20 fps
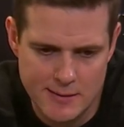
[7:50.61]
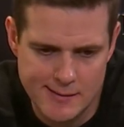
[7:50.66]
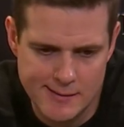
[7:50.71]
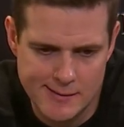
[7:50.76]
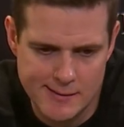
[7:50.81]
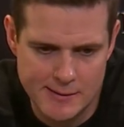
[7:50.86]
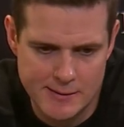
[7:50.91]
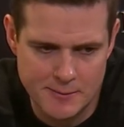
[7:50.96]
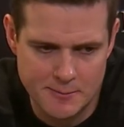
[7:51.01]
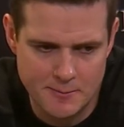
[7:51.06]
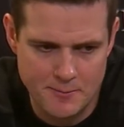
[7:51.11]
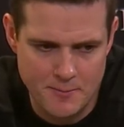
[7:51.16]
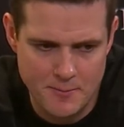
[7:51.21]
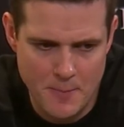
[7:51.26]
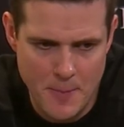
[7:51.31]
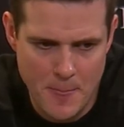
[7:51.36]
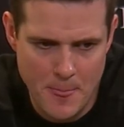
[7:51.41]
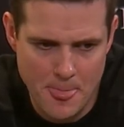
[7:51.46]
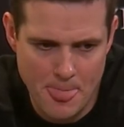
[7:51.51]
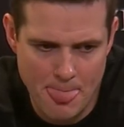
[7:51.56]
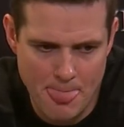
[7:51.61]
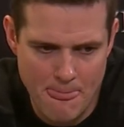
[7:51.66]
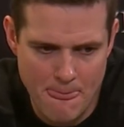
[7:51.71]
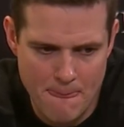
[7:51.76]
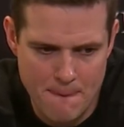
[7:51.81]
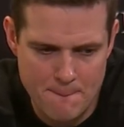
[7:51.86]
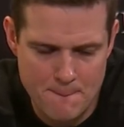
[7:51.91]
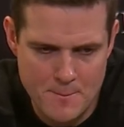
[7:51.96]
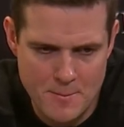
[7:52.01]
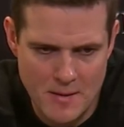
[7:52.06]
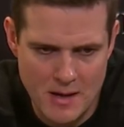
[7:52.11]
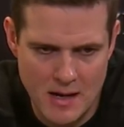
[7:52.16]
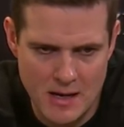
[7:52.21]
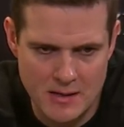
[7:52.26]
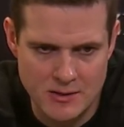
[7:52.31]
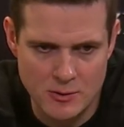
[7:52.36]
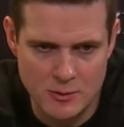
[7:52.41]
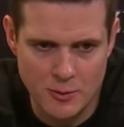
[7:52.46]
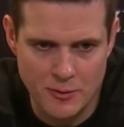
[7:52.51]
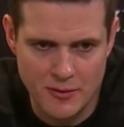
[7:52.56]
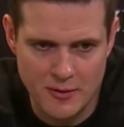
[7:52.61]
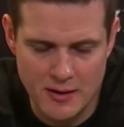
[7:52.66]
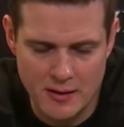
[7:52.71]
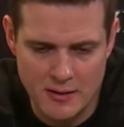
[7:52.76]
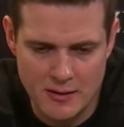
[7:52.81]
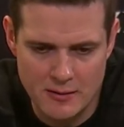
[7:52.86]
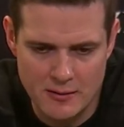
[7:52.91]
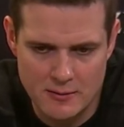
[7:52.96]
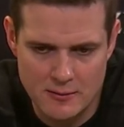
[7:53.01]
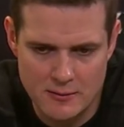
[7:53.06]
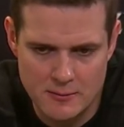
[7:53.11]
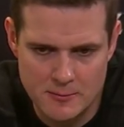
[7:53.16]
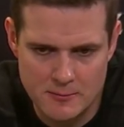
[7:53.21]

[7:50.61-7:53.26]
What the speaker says: I do think